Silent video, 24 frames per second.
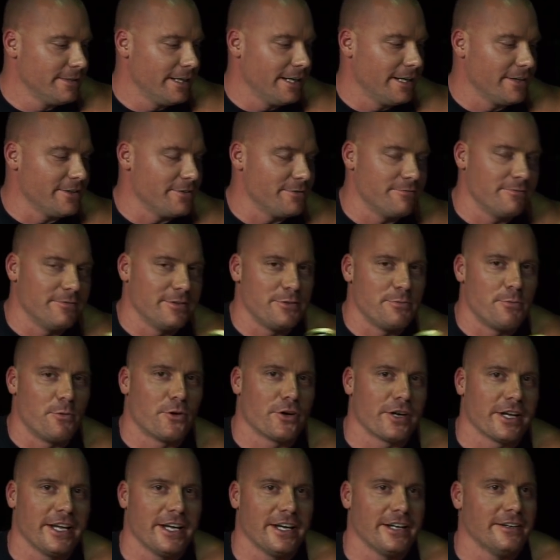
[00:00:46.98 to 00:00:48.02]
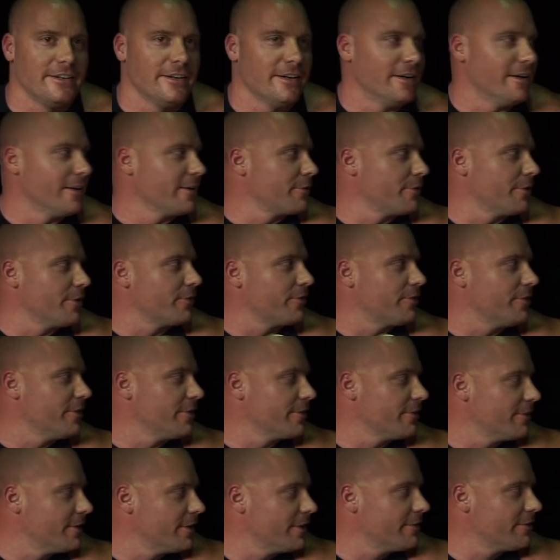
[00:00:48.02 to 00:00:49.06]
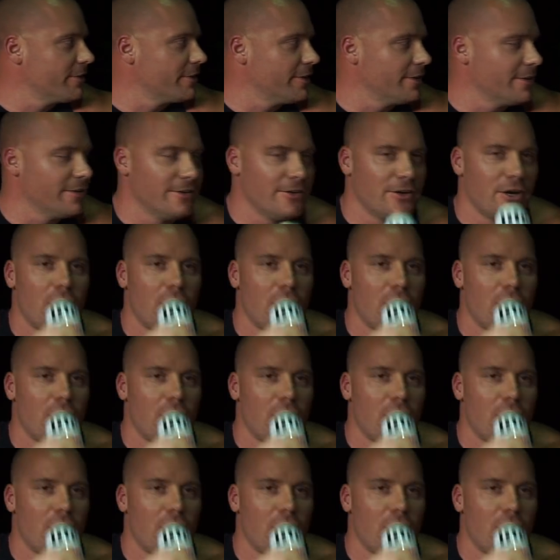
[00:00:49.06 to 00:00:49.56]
Yeah, he's born again Christian or whatever, right?